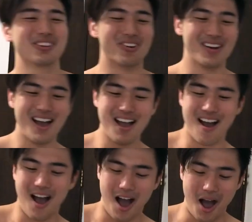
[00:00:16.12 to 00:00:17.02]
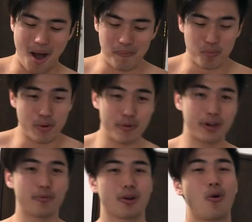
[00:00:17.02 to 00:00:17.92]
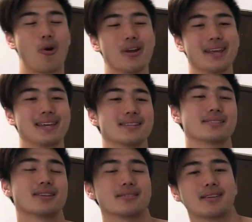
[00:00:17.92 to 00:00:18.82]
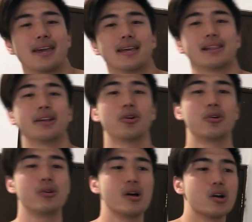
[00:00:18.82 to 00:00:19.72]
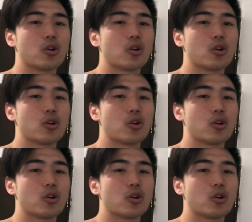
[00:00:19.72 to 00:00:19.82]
So, what we're gonna record is just a little